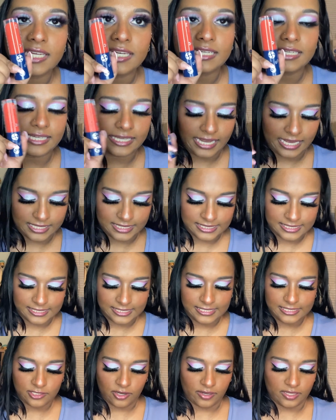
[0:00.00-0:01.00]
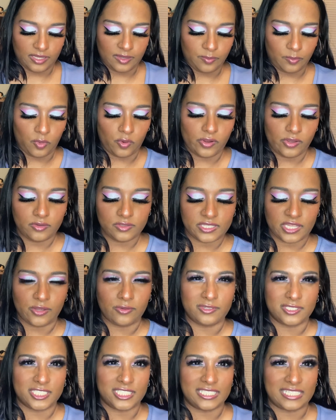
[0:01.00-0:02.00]
And again, since these are lip oils, they
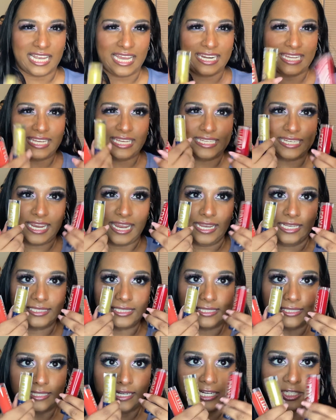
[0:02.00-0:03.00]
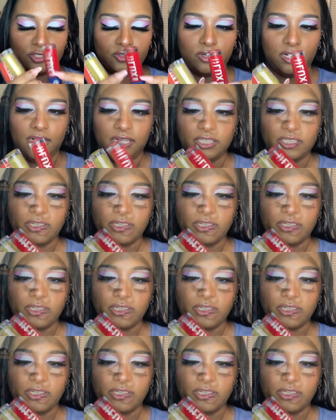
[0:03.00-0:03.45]
will just kind of enhance the natural color.